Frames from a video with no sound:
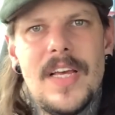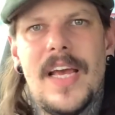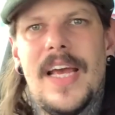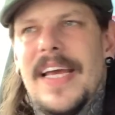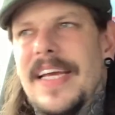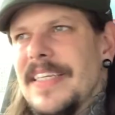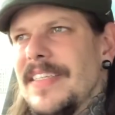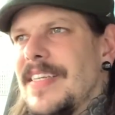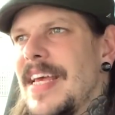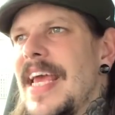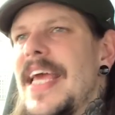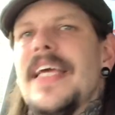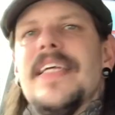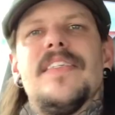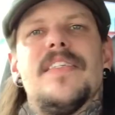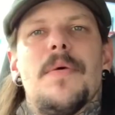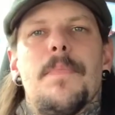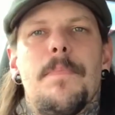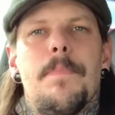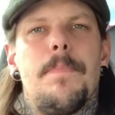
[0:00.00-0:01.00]
It's here
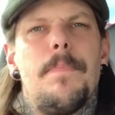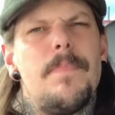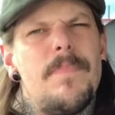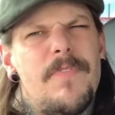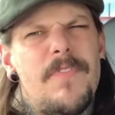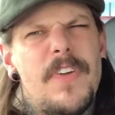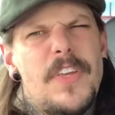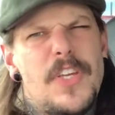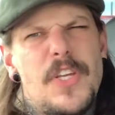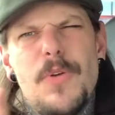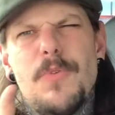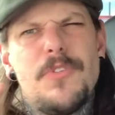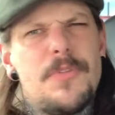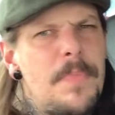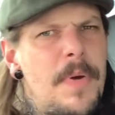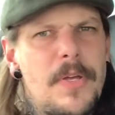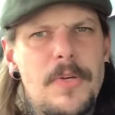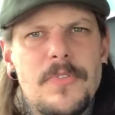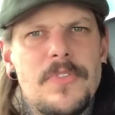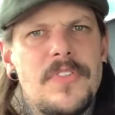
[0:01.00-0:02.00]
for you to
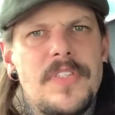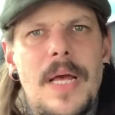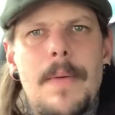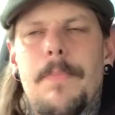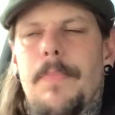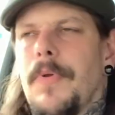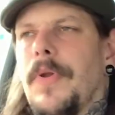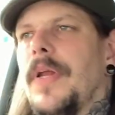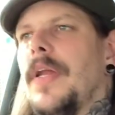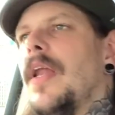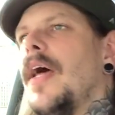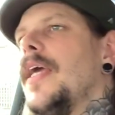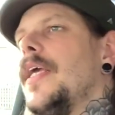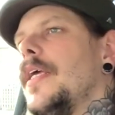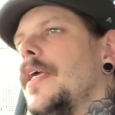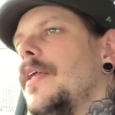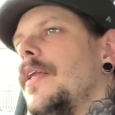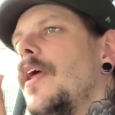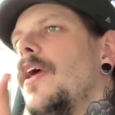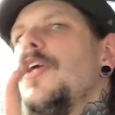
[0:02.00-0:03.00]
put your stamp on it,
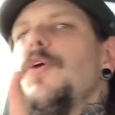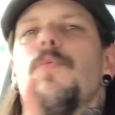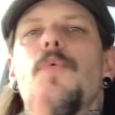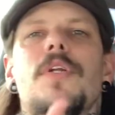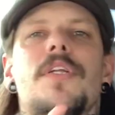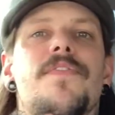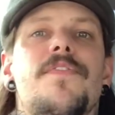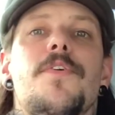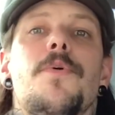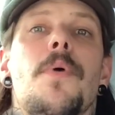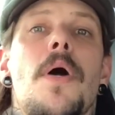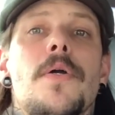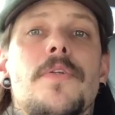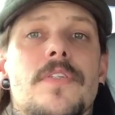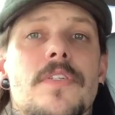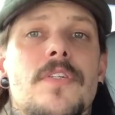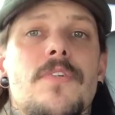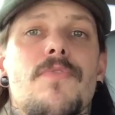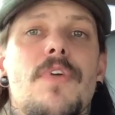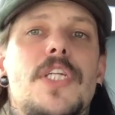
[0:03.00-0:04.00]
like you would if you owned
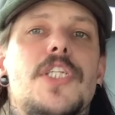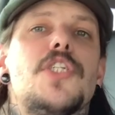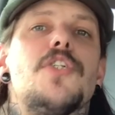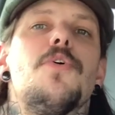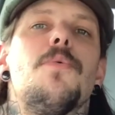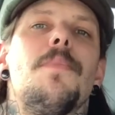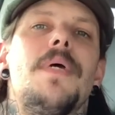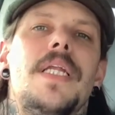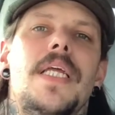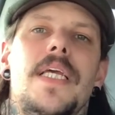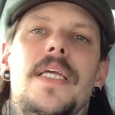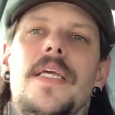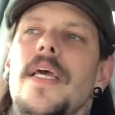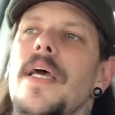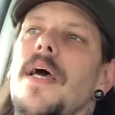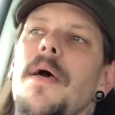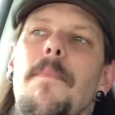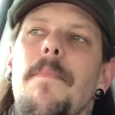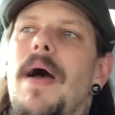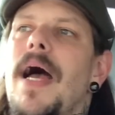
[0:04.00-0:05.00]
an original Mini
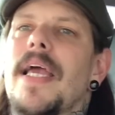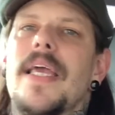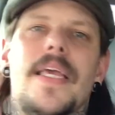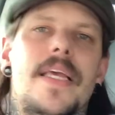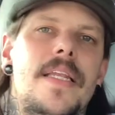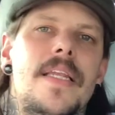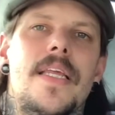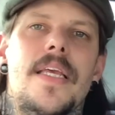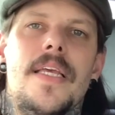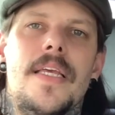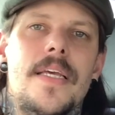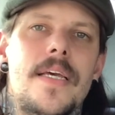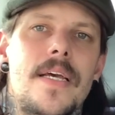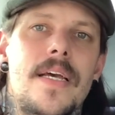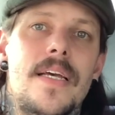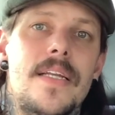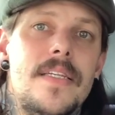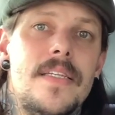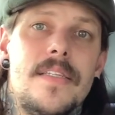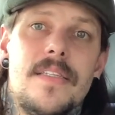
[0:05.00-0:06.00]
back in the
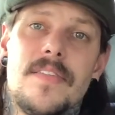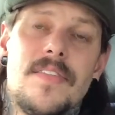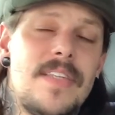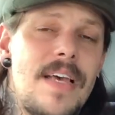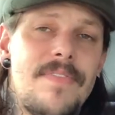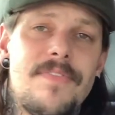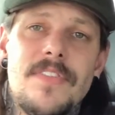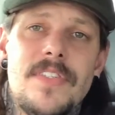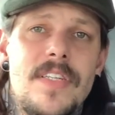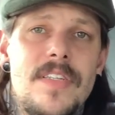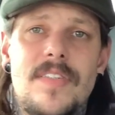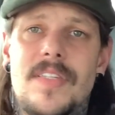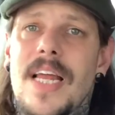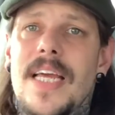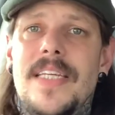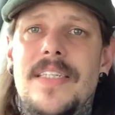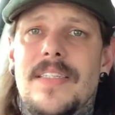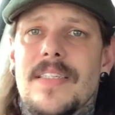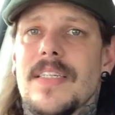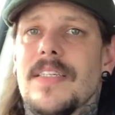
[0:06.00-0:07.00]
70s and
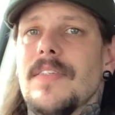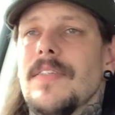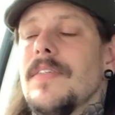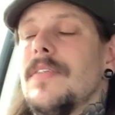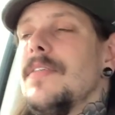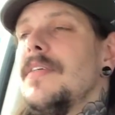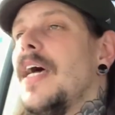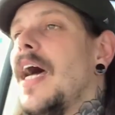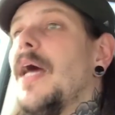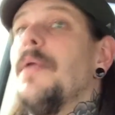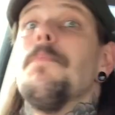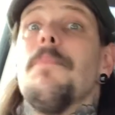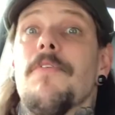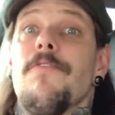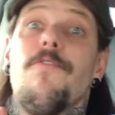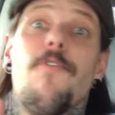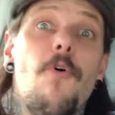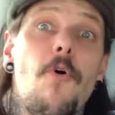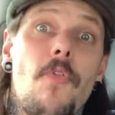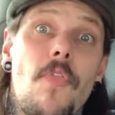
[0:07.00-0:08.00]
80s. And
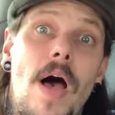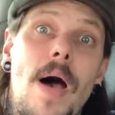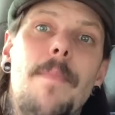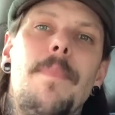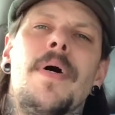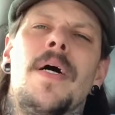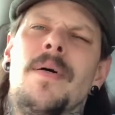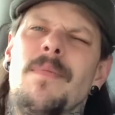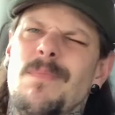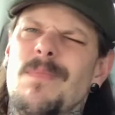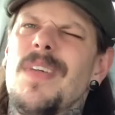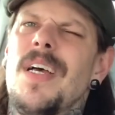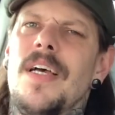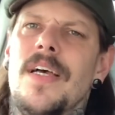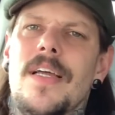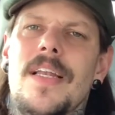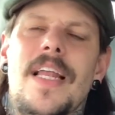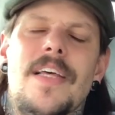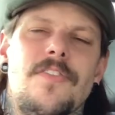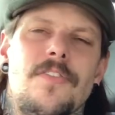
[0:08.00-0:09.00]
before that, but
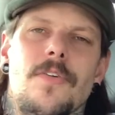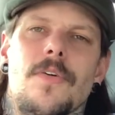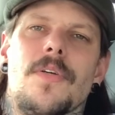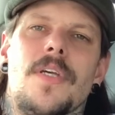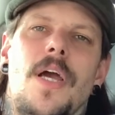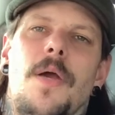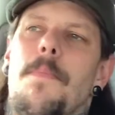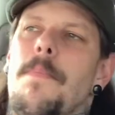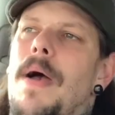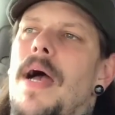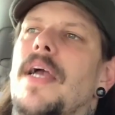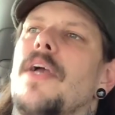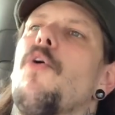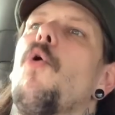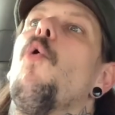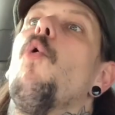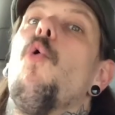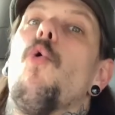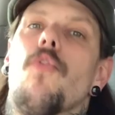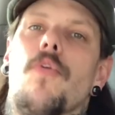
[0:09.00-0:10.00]
let's not go back
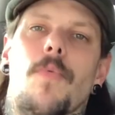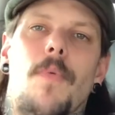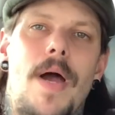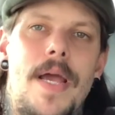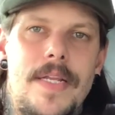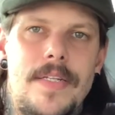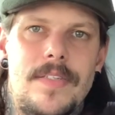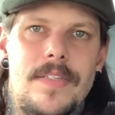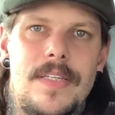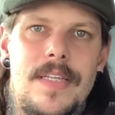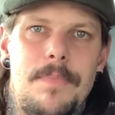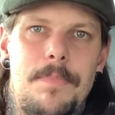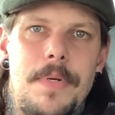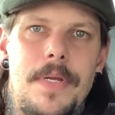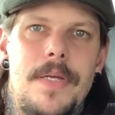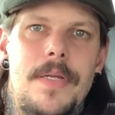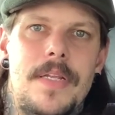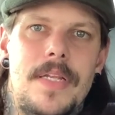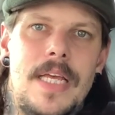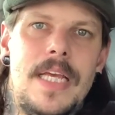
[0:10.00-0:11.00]
all the way to
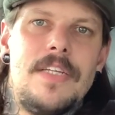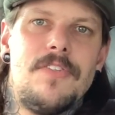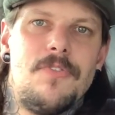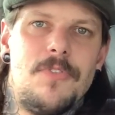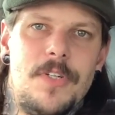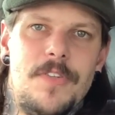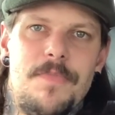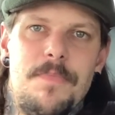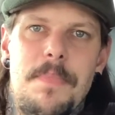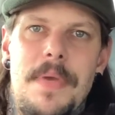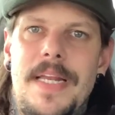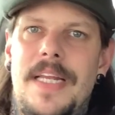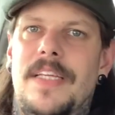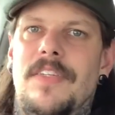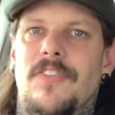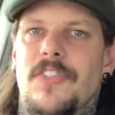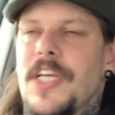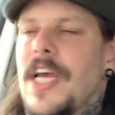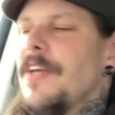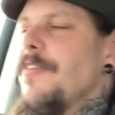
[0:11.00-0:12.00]
the history of
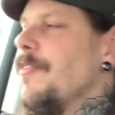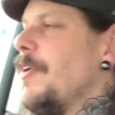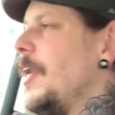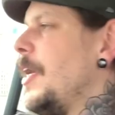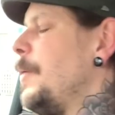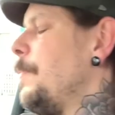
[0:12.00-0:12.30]
Minis generally.